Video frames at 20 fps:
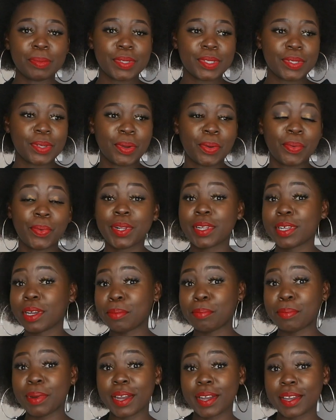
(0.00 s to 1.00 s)
So
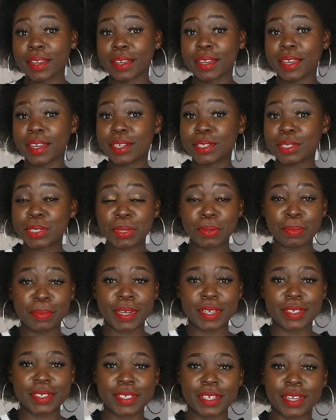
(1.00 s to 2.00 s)
welcome back again to
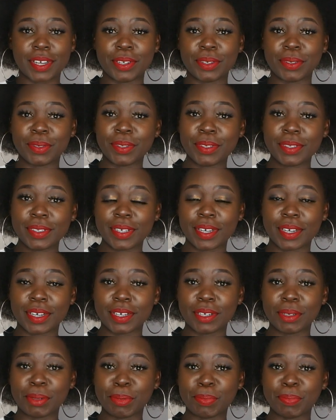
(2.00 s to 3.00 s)
my channel.
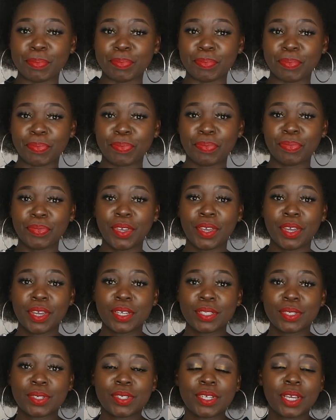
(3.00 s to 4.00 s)

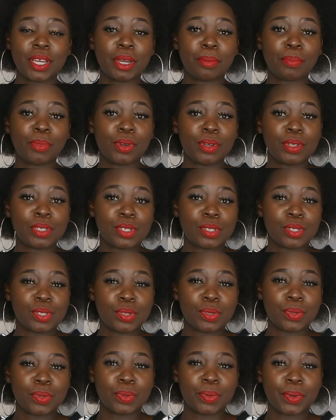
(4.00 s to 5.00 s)
Today I'm going to
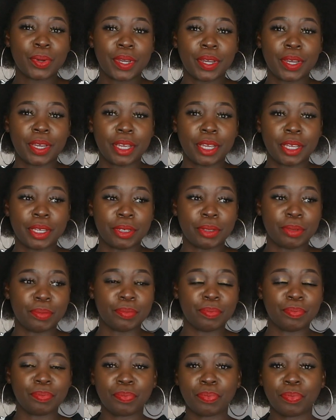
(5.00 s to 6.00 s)
do a
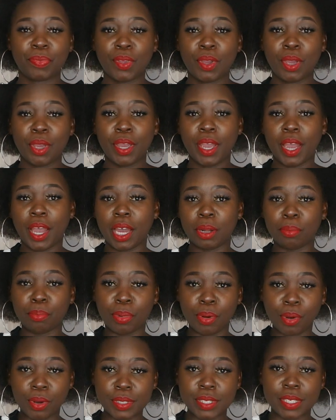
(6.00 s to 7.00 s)

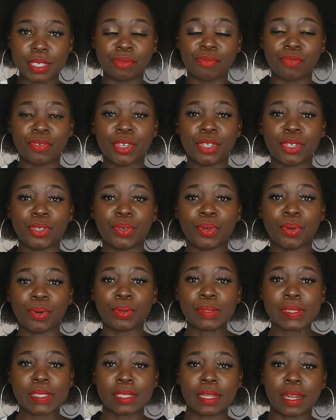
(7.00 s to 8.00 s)
unboxing
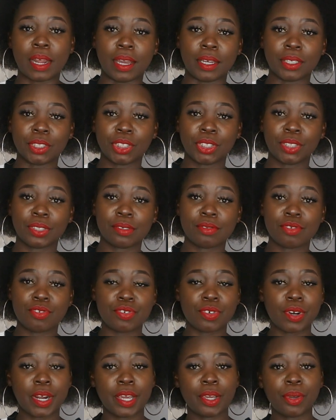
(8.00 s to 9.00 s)
video slash
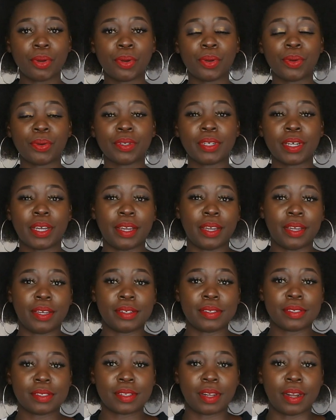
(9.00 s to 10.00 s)
try on
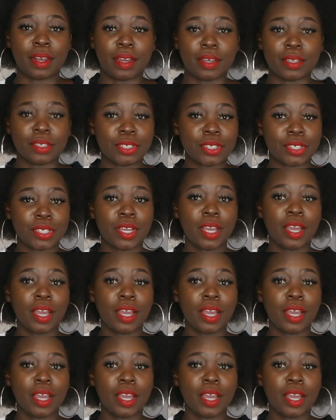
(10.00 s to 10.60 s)
and slash